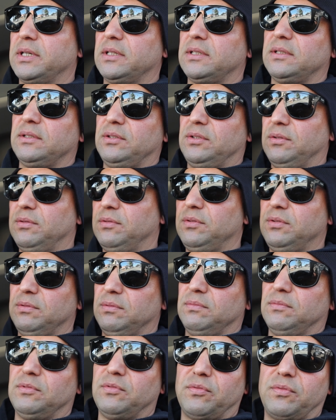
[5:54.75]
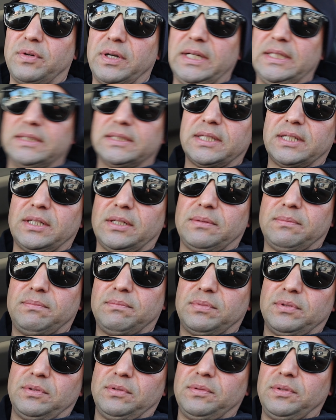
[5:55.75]
and you you raise it up,
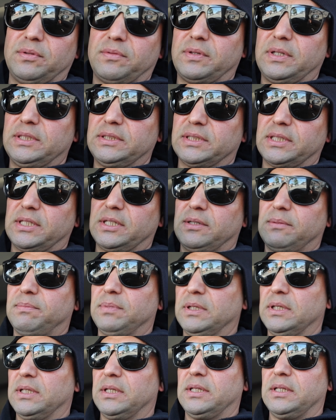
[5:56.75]
boom, you raise it up.